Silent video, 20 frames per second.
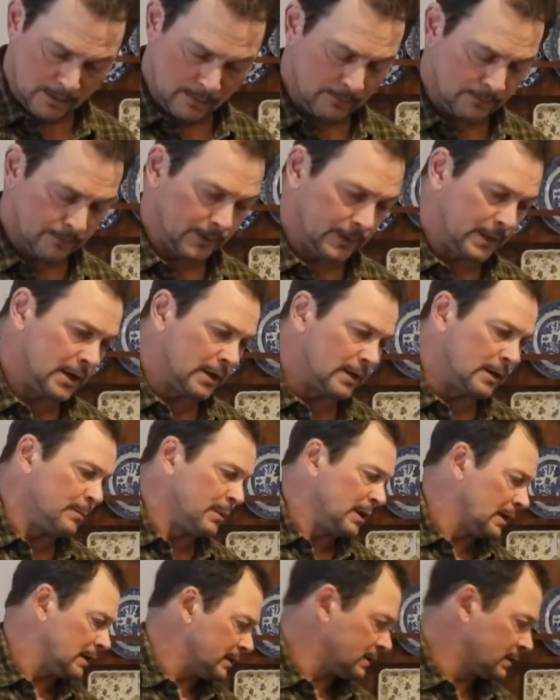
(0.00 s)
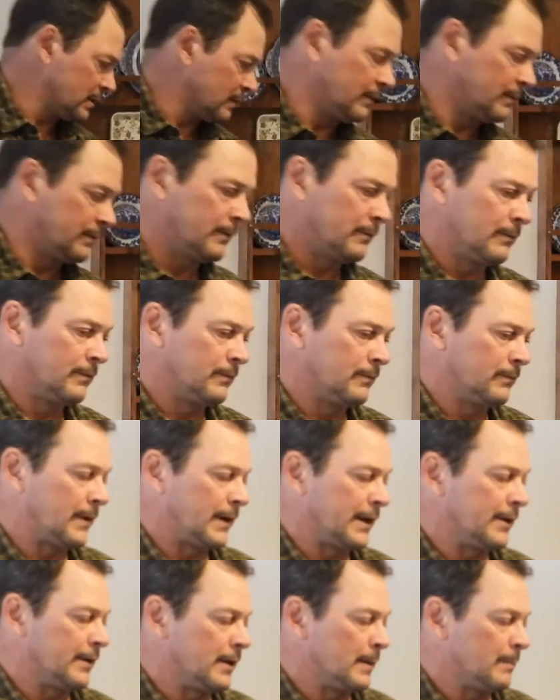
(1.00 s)
for care and maintenance of
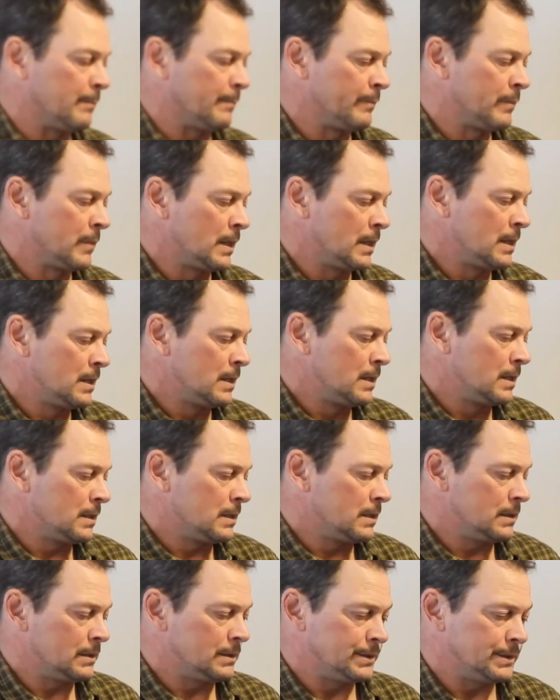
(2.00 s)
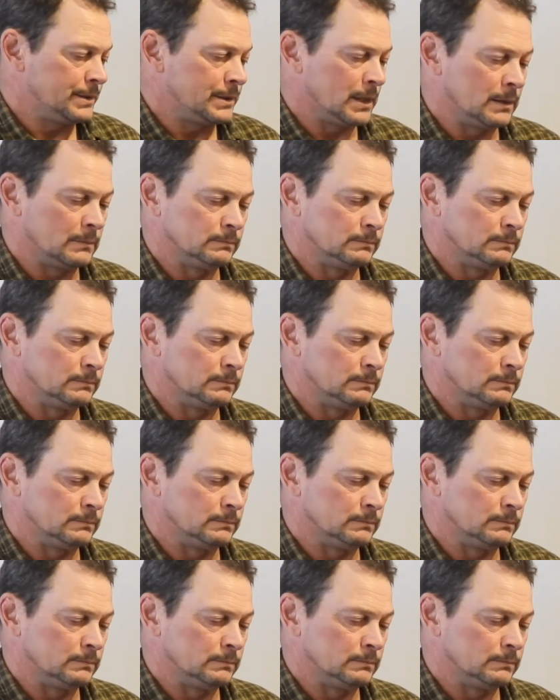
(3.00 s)
firearm is